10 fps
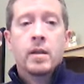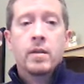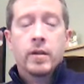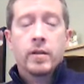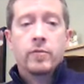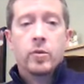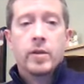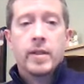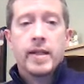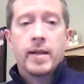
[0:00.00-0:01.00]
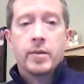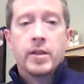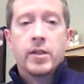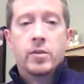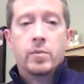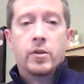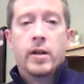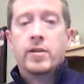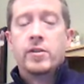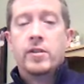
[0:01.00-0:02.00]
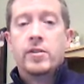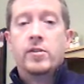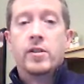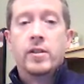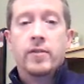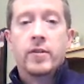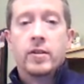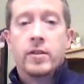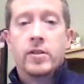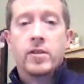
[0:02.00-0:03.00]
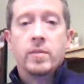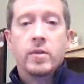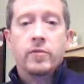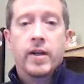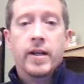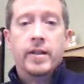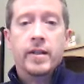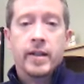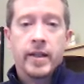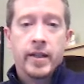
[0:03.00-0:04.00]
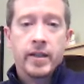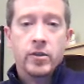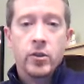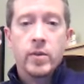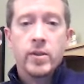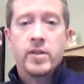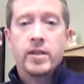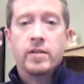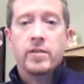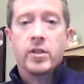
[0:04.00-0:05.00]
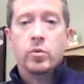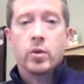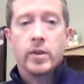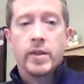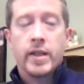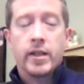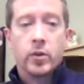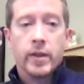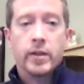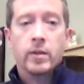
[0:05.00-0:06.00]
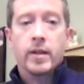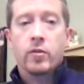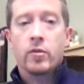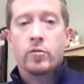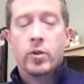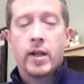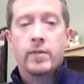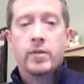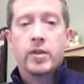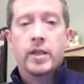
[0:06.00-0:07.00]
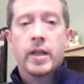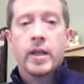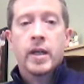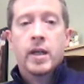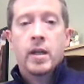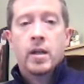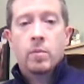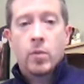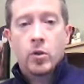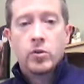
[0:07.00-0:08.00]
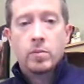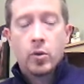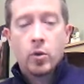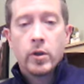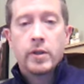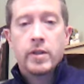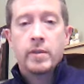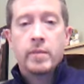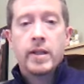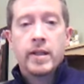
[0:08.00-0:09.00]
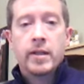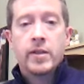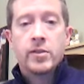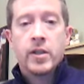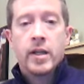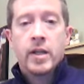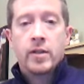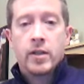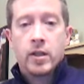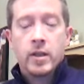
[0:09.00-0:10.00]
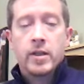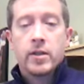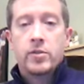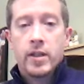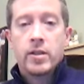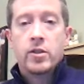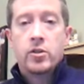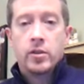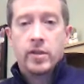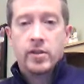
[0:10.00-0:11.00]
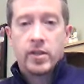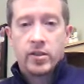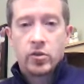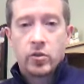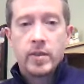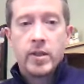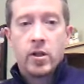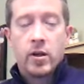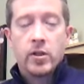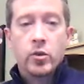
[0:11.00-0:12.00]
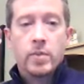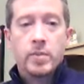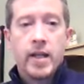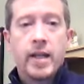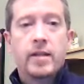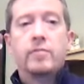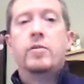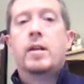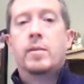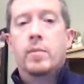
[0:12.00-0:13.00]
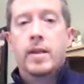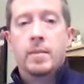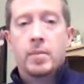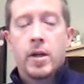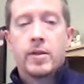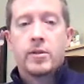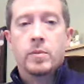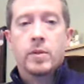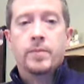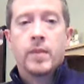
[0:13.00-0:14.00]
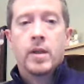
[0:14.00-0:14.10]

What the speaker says: Therefore, the application process is significantly simplified, and you as the individual retain a greater level of privacy. Most important, in many areas, the CLEO signature is extremely hard to obtain, if not impossible.